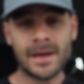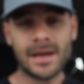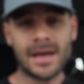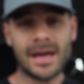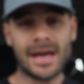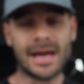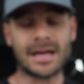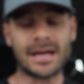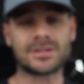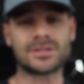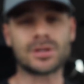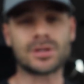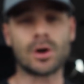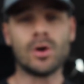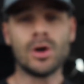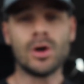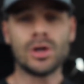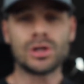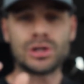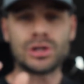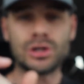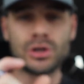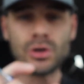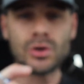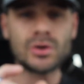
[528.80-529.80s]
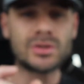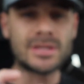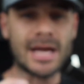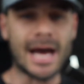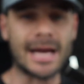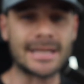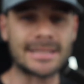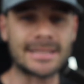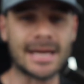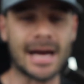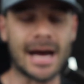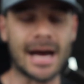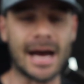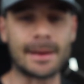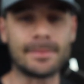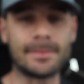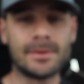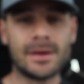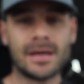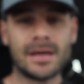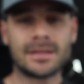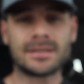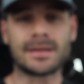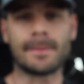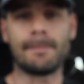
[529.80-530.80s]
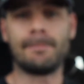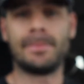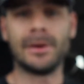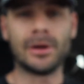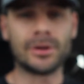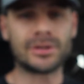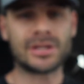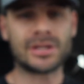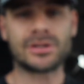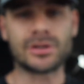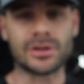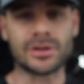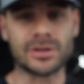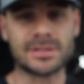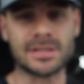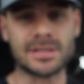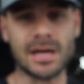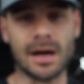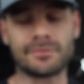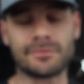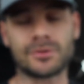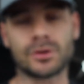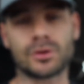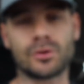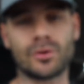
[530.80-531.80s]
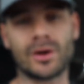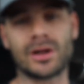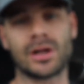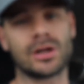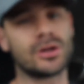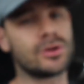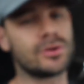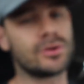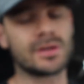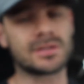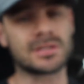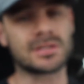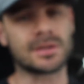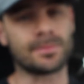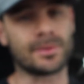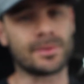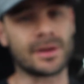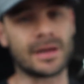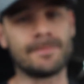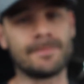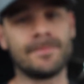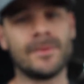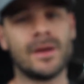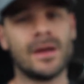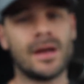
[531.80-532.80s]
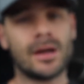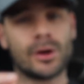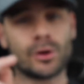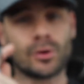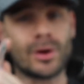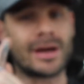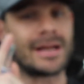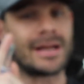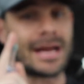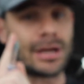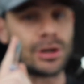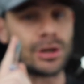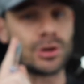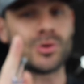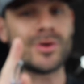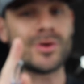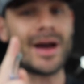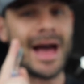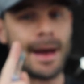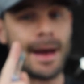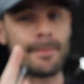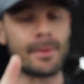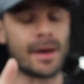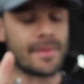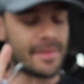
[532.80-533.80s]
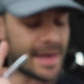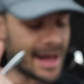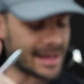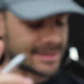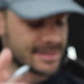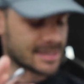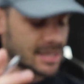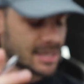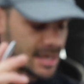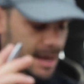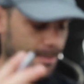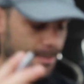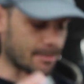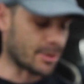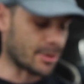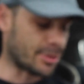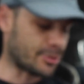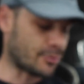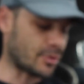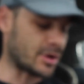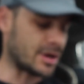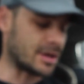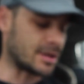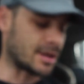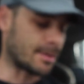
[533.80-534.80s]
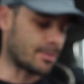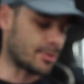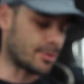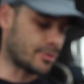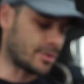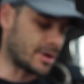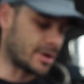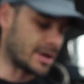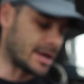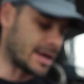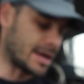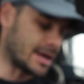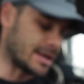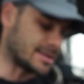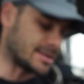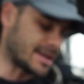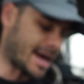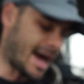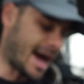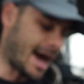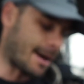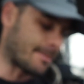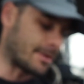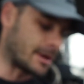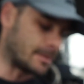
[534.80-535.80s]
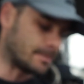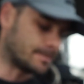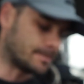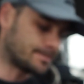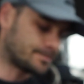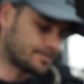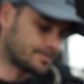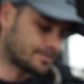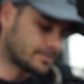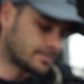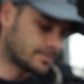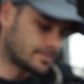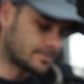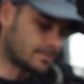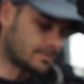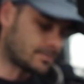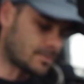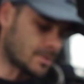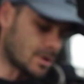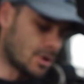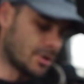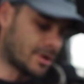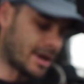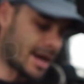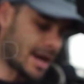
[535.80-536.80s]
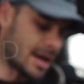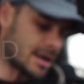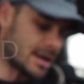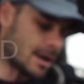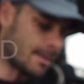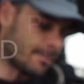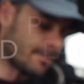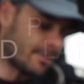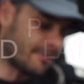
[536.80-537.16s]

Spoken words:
And so use that time to build into yourself, to create a new discipline, create a new habit. That's number 3. Number 3 is habit. Okay, number